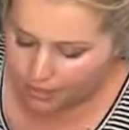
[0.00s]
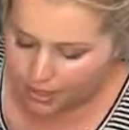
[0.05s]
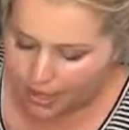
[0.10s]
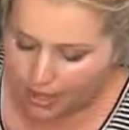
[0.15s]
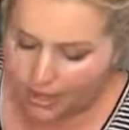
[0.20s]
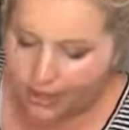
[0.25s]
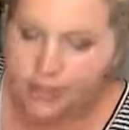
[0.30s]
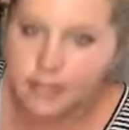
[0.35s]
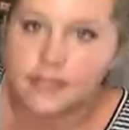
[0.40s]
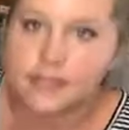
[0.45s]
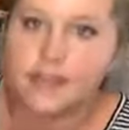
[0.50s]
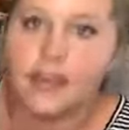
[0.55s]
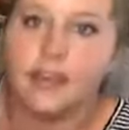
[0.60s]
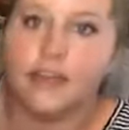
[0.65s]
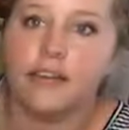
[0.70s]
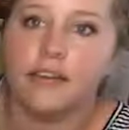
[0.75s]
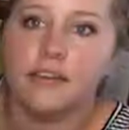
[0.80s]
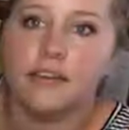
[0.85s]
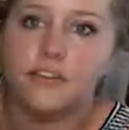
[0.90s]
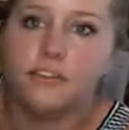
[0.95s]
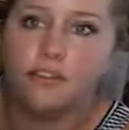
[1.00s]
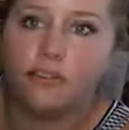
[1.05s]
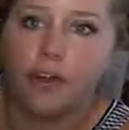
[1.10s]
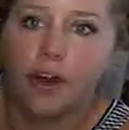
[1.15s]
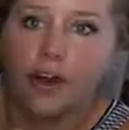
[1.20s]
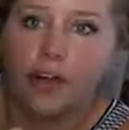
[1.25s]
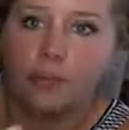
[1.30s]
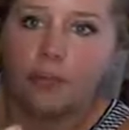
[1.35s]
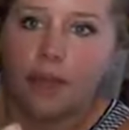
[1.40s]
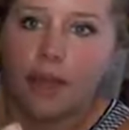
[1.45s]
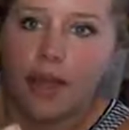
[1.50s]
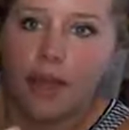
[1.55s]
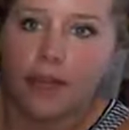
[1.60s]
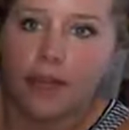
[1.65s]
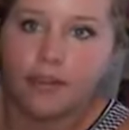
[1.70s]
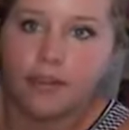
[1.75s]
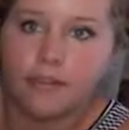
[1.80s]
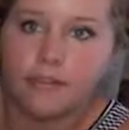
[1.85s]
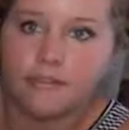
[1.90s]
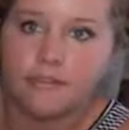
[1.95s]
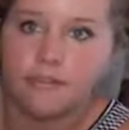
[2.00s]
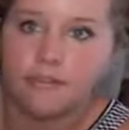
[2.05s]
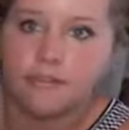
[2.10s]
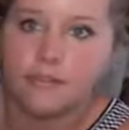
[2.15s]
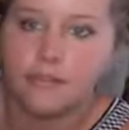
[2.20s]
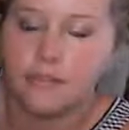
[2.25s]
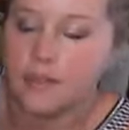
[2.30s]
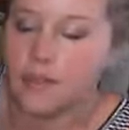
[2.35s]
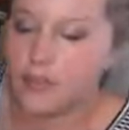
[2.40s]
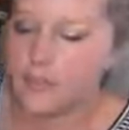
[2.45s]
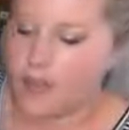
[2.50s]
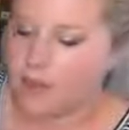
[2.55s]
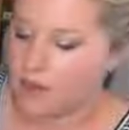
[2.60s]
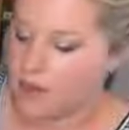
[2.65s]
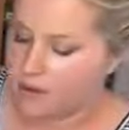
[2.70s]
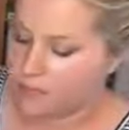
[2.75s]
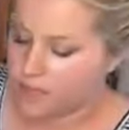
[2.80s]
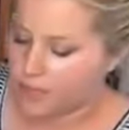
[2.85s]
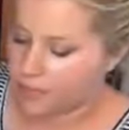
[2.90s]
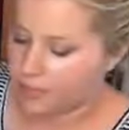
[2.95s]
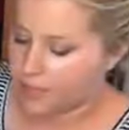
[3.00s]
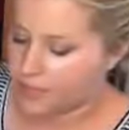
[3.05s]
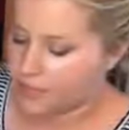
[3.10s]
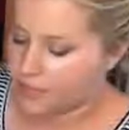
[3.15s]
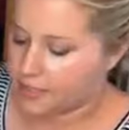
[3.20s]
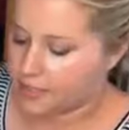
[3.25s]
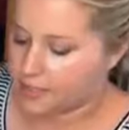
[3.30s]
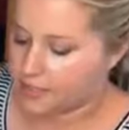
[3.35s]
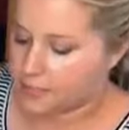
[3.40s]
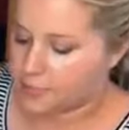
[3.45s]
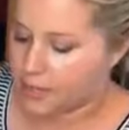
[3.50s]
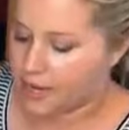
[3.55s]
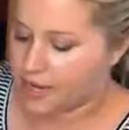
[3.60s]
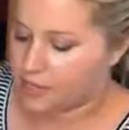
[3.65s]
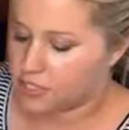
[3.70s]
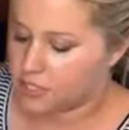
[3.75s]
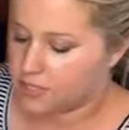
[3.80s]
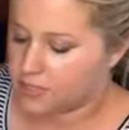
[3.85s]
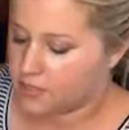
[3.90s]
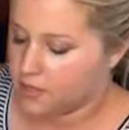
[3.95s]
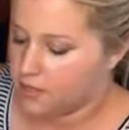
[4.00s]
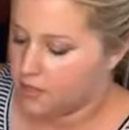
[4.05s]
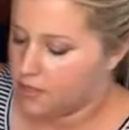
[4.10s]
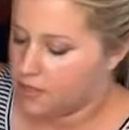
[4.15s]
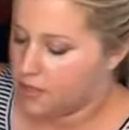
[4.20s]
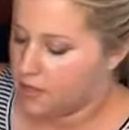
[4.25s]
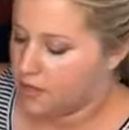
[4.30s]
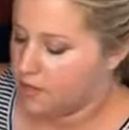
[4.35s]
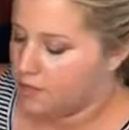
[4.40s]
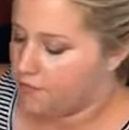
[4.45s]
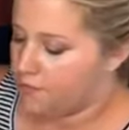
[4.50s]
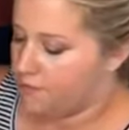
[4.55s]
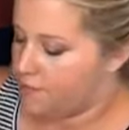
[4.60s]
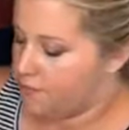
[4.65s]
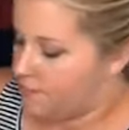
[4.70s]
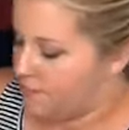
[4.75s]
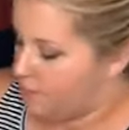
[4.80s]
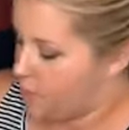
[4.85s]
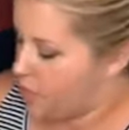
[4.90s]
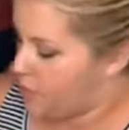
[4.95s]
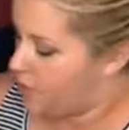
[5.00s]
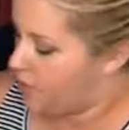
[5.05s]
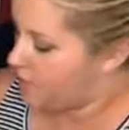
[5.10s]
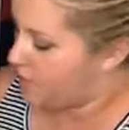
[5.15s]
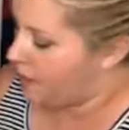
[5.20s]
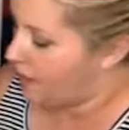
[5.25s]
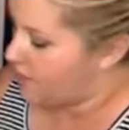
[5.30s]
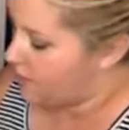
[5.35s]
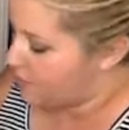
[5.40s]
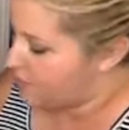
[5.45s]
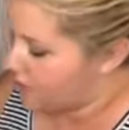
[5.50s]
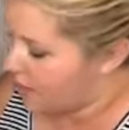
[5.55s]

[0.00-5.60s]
black. It's like gray black. I don't know if that makes sense, but I just put it right on